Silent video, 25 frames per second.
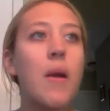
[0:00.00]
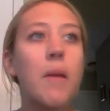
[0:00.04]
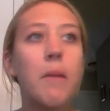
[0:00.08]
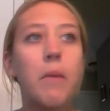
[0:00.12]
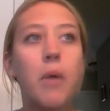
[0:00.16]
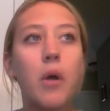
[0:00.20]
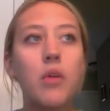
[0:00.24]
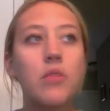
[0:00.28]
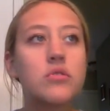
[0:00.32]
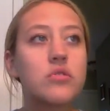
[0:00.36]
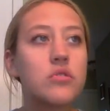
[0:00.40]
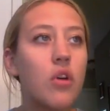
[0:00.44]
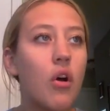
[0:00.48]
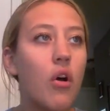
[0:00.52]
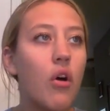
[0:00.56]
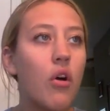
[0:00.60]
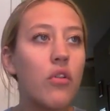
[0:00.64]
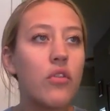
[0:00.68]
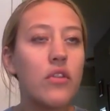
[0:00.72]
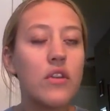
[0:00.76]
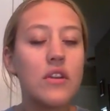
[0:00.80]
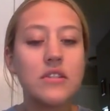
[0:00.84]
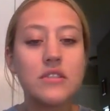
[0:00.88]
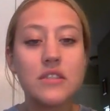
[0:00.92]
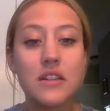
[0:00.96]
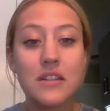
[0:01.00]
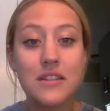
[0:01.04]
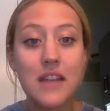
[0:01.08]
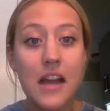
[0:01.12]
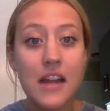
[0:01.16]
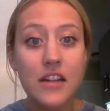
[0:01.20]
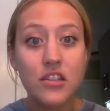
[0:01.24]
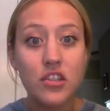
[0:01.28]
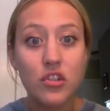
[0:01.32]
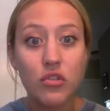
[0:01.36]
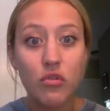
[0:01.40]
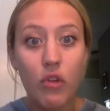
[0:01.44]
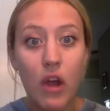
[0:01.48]
post all this
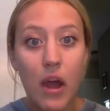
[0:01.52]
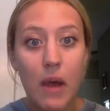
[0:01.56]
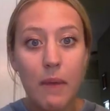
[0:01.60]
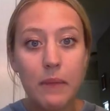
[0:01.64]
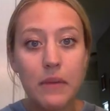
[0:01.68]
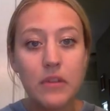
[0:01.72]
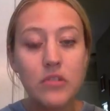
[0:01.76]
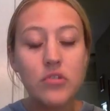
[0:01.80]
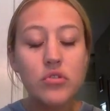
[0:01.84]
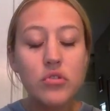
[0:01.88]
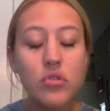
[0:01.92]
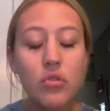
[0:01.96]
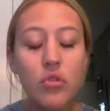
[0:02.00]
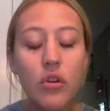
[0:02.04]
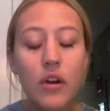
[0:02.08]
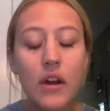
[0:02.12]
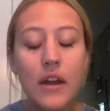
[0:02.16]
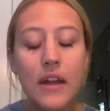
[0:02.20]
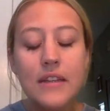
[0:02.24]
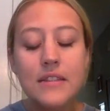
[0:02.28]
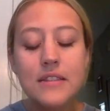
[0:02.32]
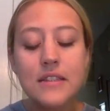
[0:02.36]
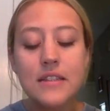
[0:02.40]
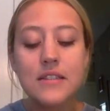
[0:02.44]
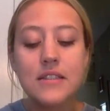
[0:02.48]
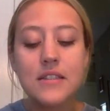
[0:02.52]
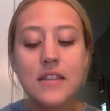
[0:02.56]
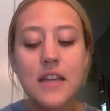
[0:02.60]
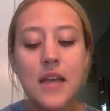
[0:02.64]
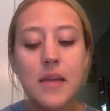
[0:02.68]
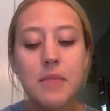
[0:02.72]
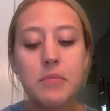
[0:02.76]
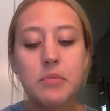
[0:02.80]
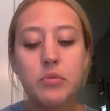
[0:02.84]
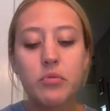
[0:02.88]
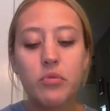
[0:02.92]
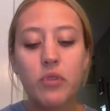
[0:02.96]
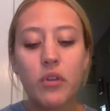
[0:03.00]
attention-grabbing stories and
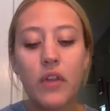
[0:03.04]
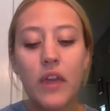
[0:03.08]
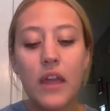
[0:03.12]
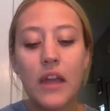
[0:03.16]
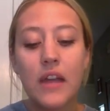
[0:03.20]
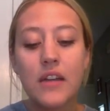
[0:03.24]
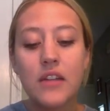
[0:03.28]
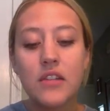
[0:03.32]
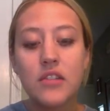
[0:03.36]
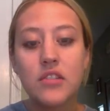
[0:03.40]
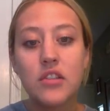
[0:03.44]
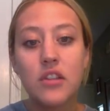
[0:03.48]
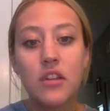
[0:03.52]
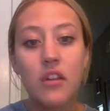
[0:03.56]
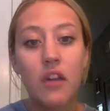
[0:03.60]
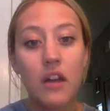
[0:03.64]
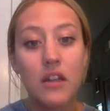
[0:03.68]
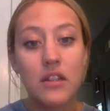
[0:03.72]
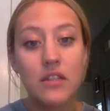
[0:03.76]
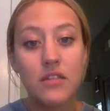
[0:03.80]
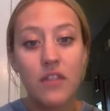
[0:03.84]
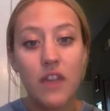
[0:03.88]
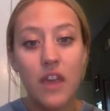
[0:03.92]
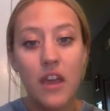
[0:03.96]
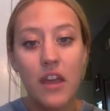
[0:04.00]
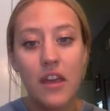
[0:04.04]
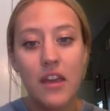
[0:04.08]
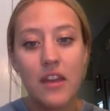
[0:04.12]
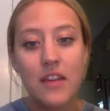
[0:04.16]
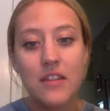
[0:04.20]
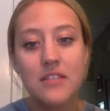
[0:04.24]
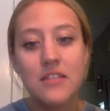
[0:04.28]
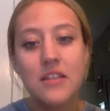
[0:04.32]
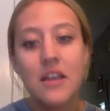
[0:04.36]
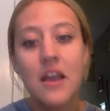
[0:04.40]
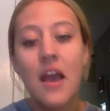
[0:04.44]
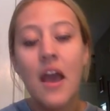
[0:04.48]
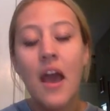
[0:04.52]
tips related to Las
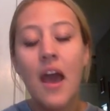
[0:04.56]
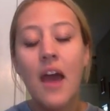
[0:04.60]
Vegas,